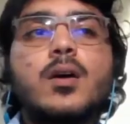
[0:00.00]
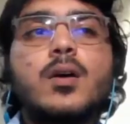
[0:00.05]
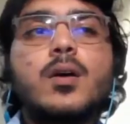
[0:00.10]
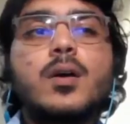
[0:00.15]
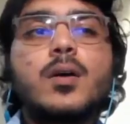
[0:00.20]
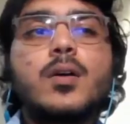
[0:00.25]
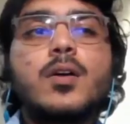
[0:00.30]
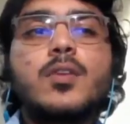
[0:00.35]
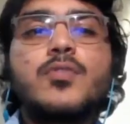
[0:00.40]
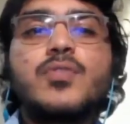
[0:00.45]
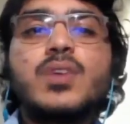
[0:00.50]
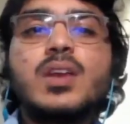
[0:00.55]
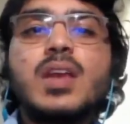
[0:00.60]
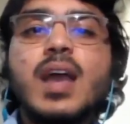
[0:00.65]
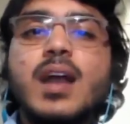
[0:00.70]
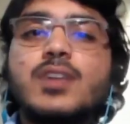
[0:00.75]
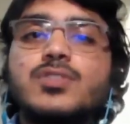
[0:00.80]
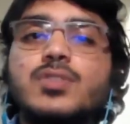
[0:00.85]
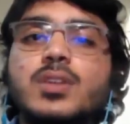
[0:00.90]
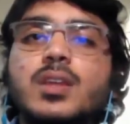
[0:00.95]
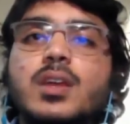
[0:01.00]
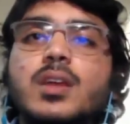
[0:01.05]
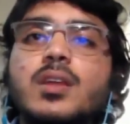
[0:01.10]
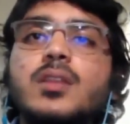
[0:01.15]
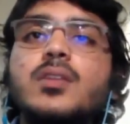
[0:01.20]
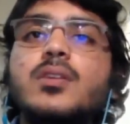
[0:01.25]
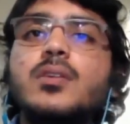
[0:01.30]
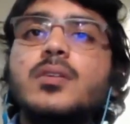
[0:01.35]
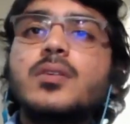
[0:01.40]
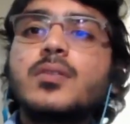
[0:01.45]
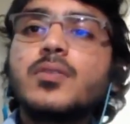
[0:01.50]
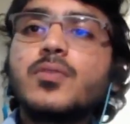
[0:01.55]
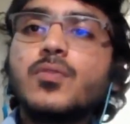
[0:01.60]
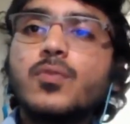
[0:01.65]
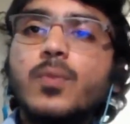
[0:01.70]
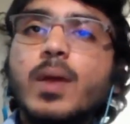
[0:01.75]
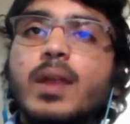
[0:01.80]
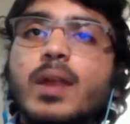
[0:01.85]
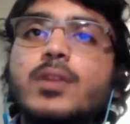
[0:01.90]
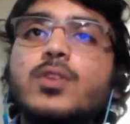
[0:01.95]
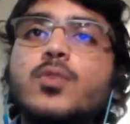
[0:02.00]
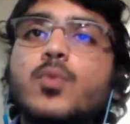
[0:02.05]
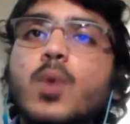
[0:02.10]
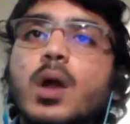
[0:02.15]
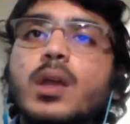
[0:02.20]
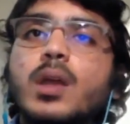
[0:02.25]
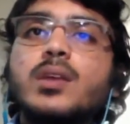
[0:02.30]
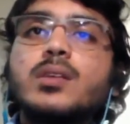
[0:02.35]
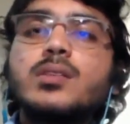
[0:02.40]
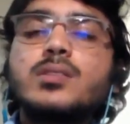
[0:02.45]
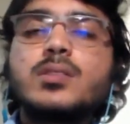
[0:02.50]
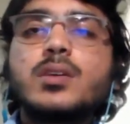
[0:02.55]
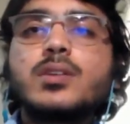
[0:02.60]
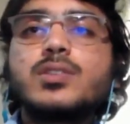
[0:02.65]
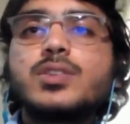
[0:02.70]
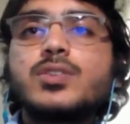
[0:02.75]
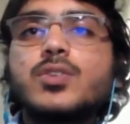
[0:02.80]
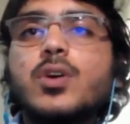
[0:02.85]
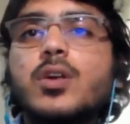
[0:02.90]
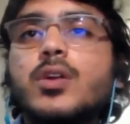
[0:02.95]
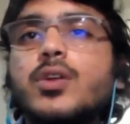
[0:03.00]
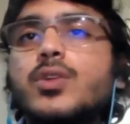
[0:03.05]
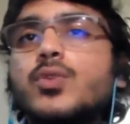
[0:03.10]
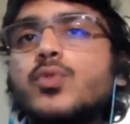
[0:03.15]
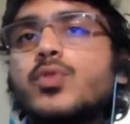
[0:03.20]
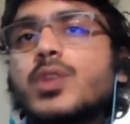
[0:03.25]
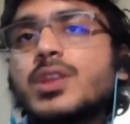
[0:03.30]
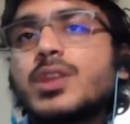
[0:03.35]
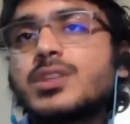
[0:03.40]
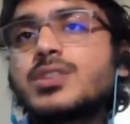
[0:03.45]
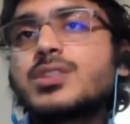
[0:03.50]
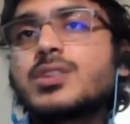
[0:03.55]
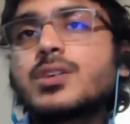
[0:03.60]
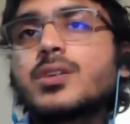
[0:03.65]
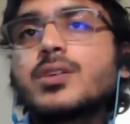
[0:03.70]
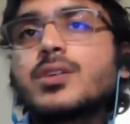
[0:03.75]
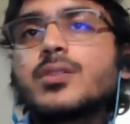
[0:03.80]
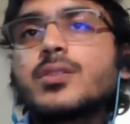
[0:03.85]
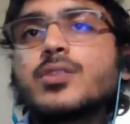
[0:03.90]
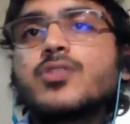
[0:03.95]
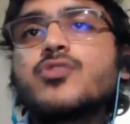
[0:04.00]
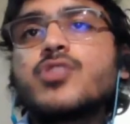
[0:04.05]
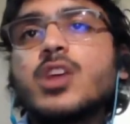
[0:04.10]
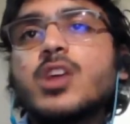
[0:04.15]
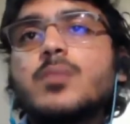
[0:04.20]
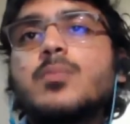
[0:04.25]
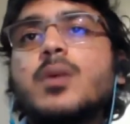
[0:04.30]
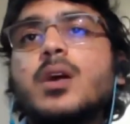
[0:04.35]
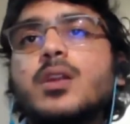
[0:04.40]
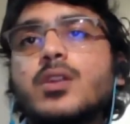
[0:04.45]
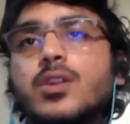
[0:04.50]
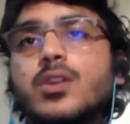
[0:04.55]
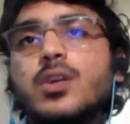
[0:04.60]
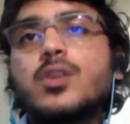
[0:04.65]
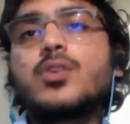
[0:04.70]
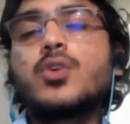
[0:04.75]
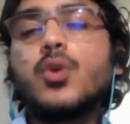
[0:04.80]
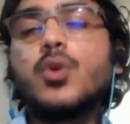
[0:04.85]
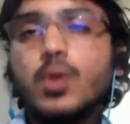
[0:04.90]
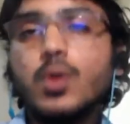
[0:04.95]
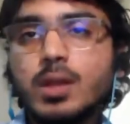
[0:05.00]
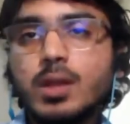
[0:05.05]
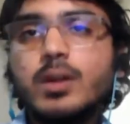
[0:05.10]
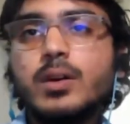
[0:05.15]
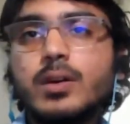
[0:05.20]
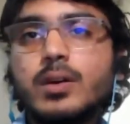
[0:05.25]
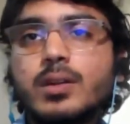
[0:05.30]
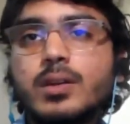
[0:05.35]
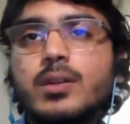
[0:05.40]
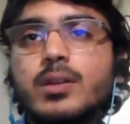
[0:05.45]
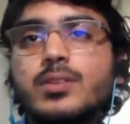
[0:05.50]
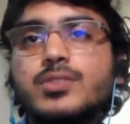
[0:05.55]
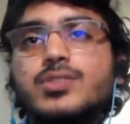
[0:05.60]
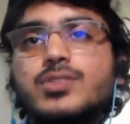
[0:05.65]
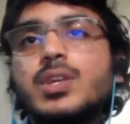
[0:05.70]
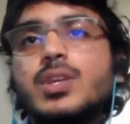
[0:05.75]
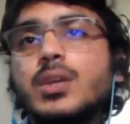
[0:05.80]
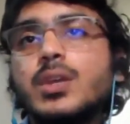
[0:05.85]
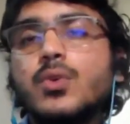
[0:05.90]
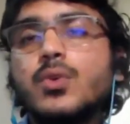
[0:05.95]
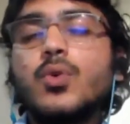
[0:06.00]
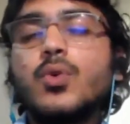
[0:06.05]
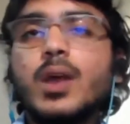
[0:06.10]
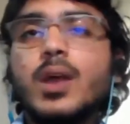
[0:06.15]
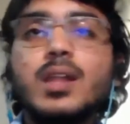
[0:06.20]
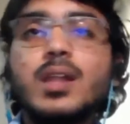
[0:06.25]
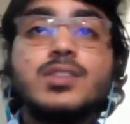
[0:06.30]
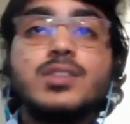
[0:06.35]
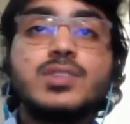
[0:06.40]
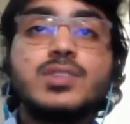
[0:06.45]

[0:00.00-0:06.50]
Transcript: Uh, we actually went to Vakil Search in order to register the trademark Golghar, G O L